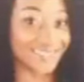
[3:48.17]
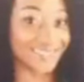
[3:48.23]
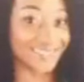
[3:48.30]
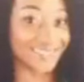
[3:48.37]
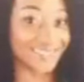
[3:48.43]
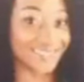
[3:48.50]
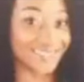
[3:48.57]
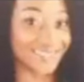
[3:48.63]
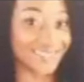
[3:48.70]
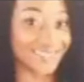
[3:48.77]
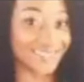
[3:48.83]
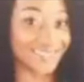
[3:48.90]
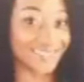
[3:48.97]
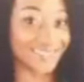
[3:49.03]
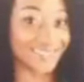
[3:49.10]

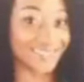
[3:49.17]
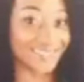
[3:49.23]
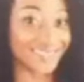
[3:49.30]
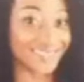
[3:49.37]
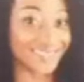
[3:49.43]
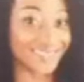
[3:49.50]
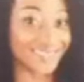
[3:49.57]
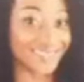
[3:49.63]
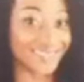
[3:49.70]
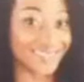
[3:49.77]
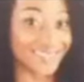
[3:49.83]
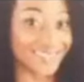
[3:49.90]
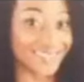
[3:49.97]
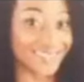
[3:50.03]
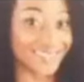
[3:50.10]

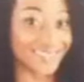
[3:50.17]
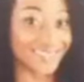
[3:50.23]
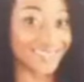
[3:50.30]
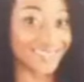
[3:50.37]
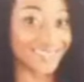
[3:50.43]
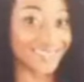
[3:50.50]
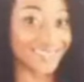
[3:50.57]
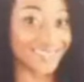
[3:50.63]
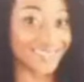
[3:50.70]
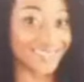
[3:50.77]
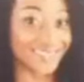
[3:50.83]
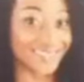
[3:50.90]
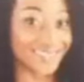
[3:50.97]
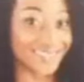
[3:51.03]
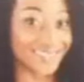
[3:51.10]

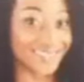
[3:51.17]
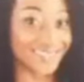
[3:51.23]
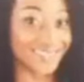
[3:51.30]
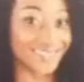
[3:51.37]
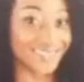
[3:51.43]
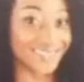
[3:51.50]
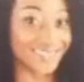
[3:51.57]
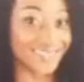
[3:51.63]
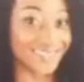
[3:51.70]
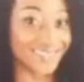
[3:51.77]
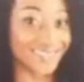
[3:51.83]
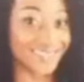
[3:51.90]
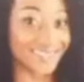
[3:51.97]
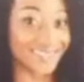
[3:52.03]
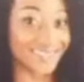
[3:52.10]

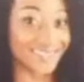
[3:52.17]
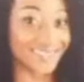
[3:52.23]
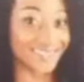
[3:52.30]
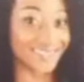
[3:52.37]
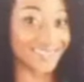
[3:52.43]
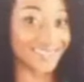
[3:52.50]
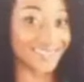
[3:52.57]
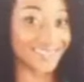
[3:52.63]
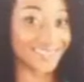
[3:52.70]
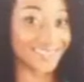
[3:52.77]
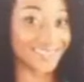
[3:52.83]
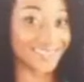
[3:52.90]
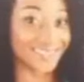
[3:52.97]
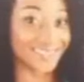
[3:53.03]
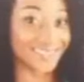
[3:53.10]

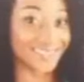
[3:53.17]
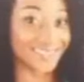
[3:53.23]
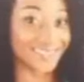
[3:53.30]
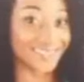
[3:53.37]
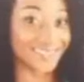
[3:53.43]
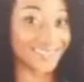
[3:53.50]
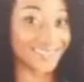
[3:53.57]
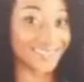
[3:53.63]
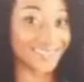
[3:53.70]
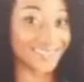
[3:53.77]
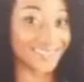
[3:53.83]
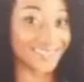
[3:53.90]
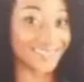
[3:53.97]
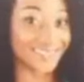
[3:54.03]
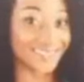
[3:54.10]

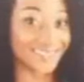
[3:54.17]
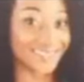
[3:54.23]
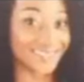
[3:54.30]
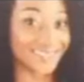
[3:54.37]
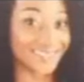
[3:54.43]
This person isn't speaking.